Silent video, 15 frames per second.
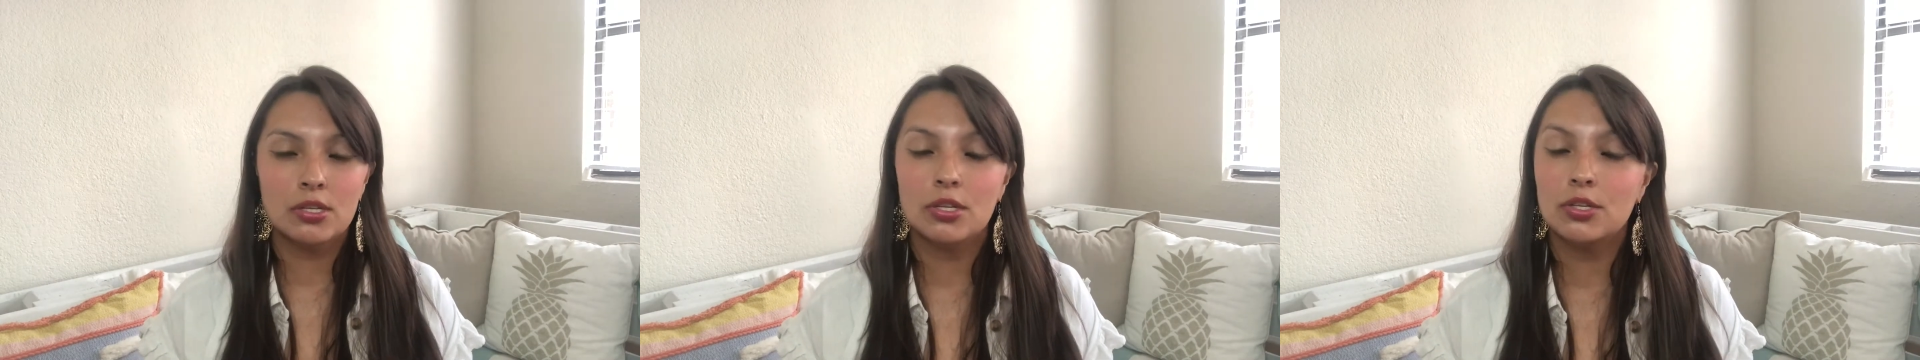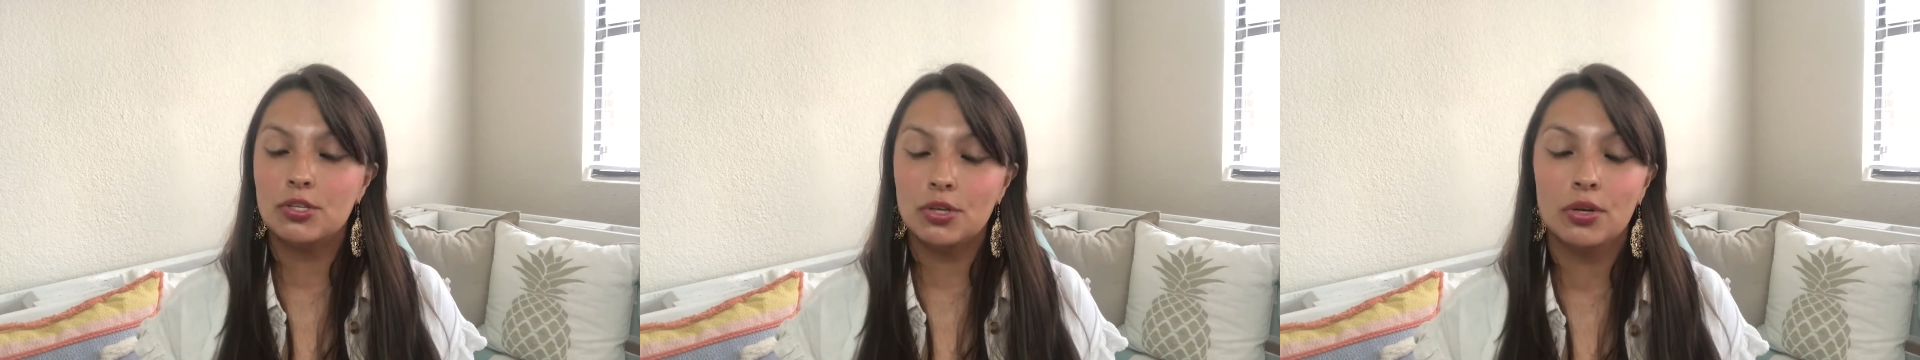
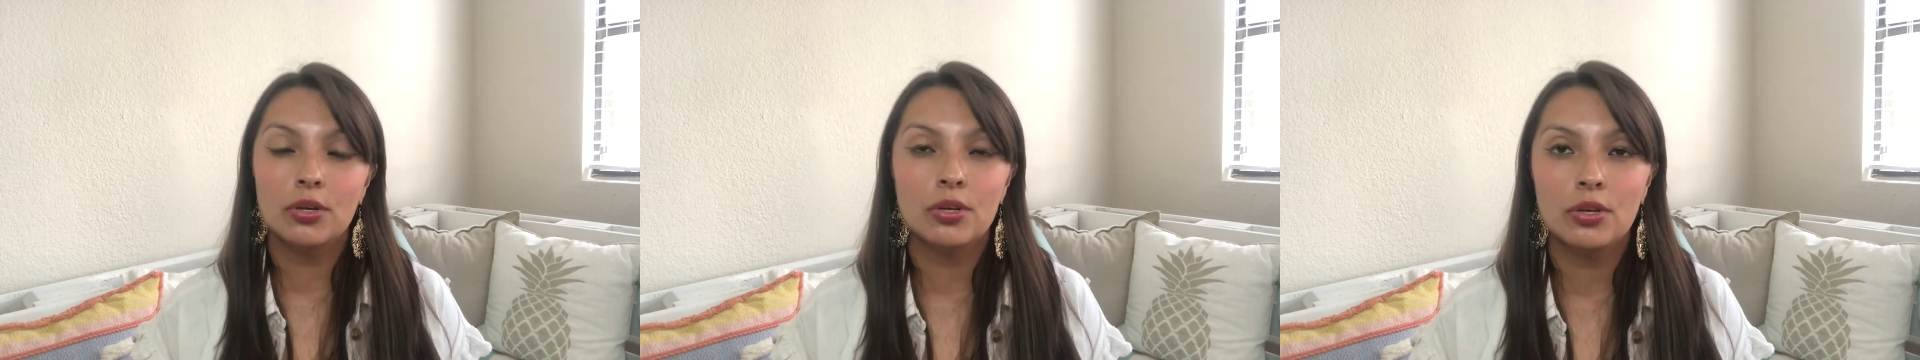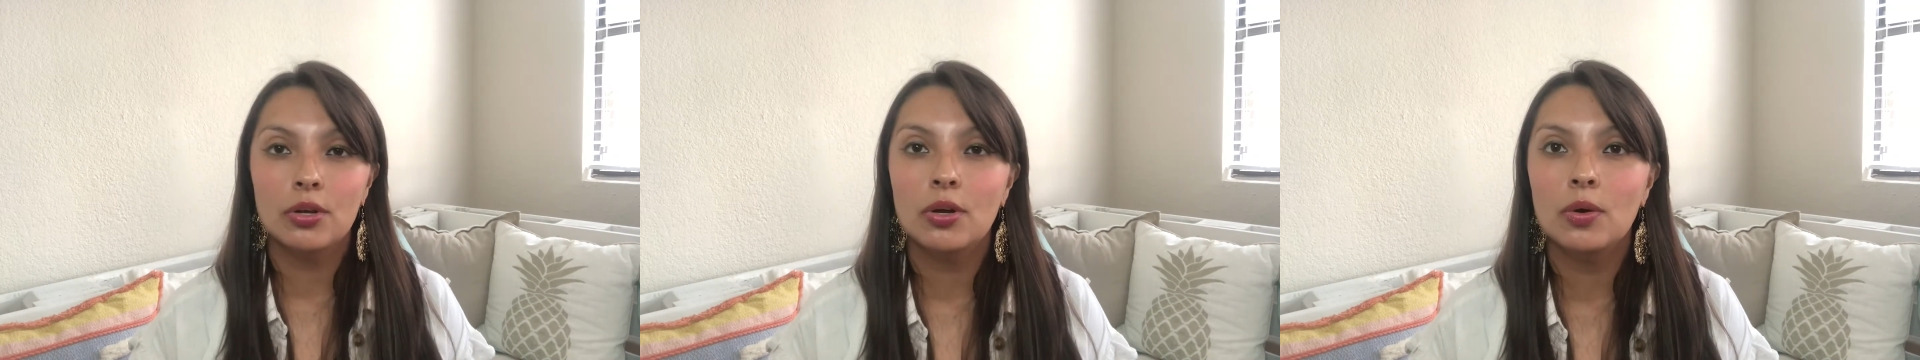don't
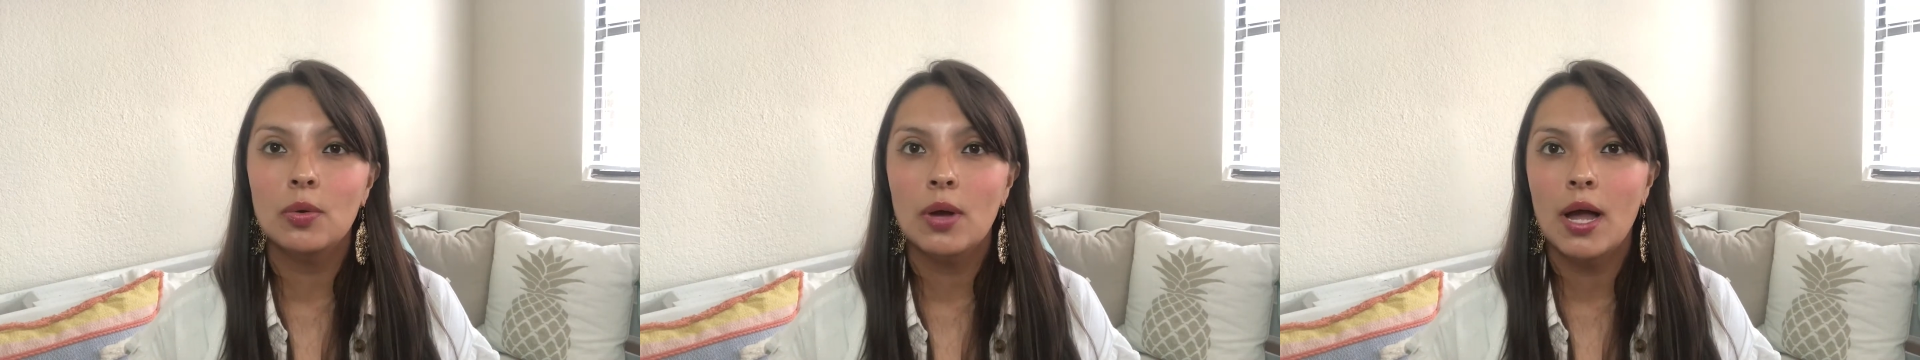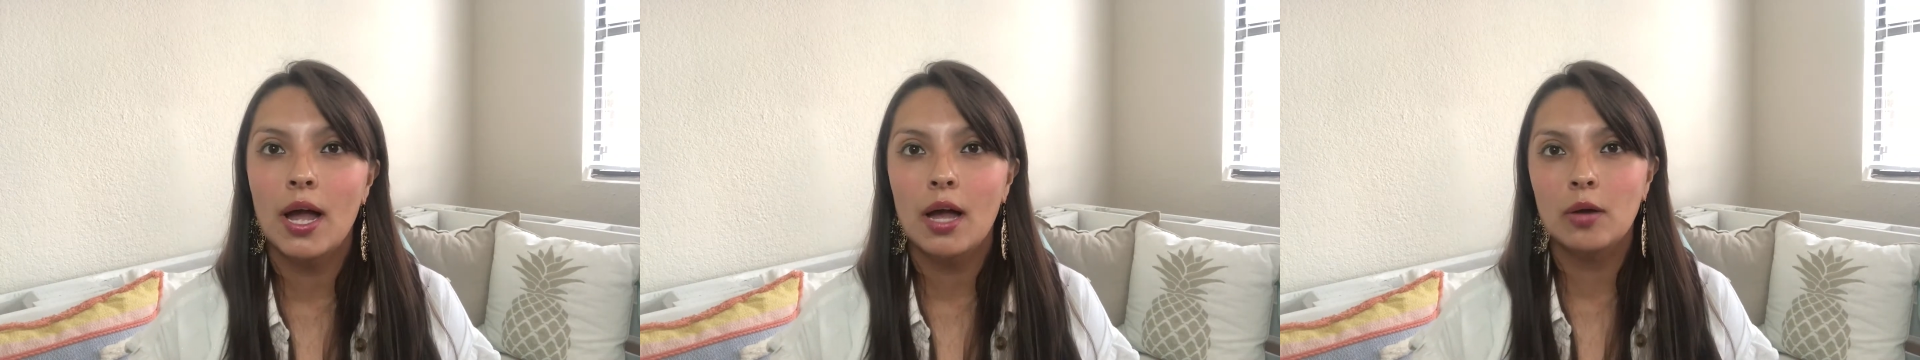know
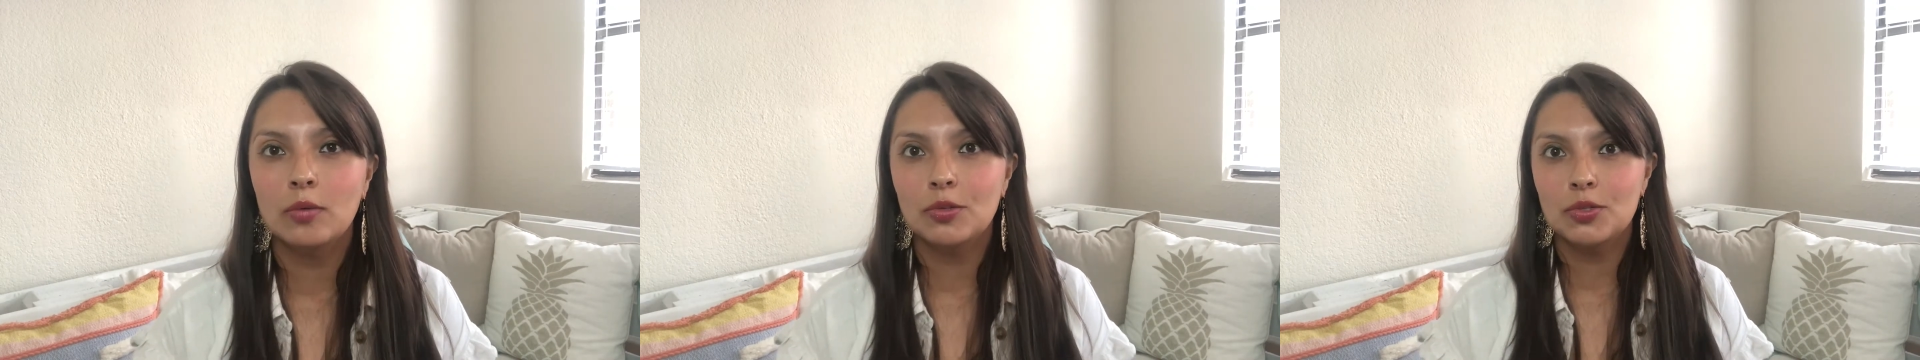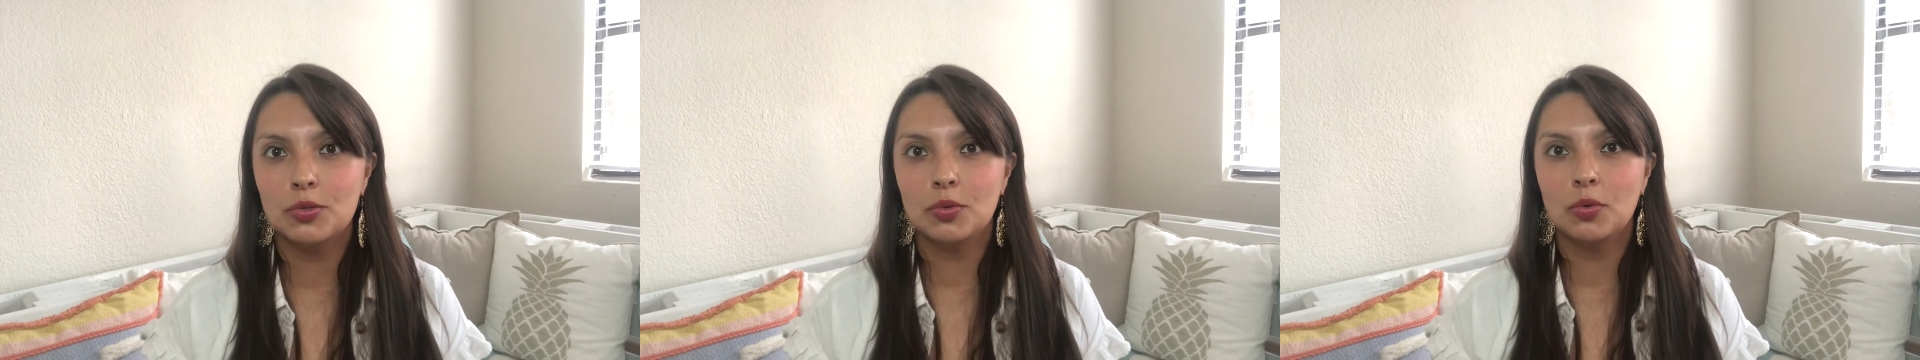how
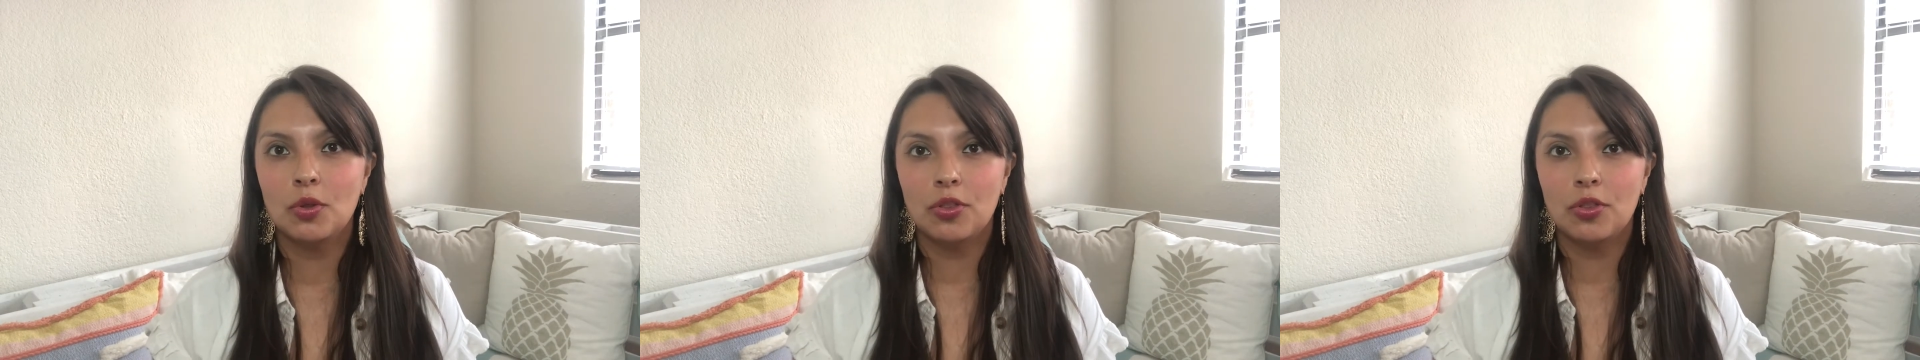to